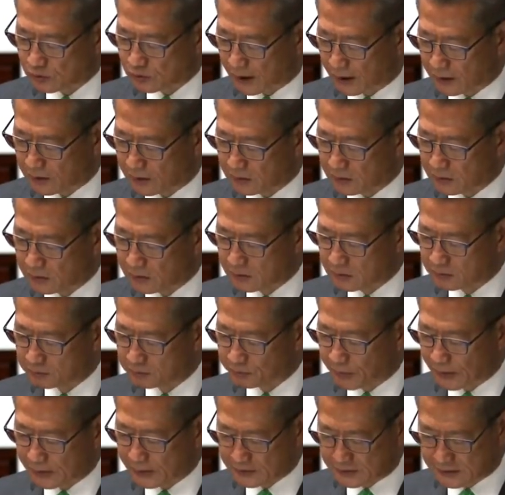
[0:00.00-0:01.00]
when drawing
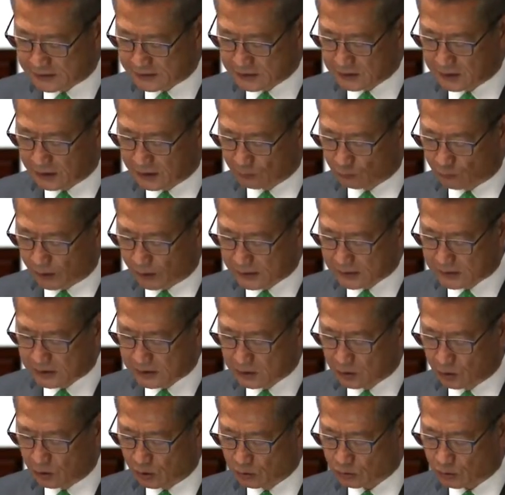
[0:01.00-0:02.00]
up the response measures
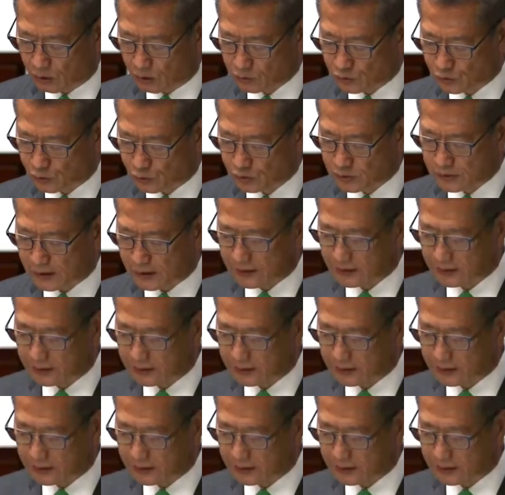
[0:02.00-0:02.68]
and strive to maintain